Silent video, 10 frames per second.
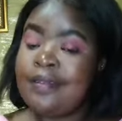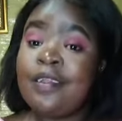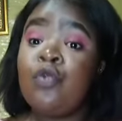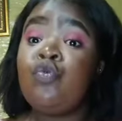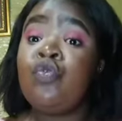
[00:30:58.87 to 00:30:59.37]

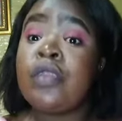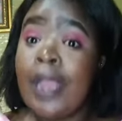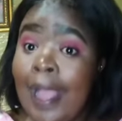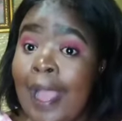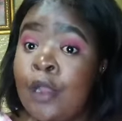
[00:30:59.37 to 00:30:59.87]
Till
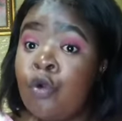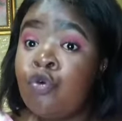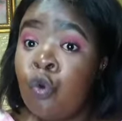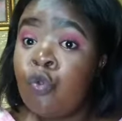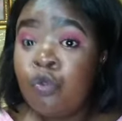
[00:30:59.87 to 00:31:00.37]
today I
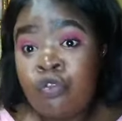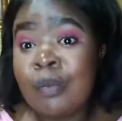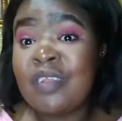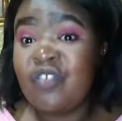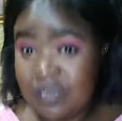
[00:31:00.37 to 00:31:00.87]
don't know those
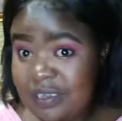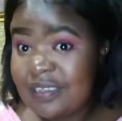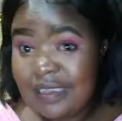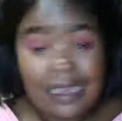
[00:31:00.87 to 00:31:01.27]
majidas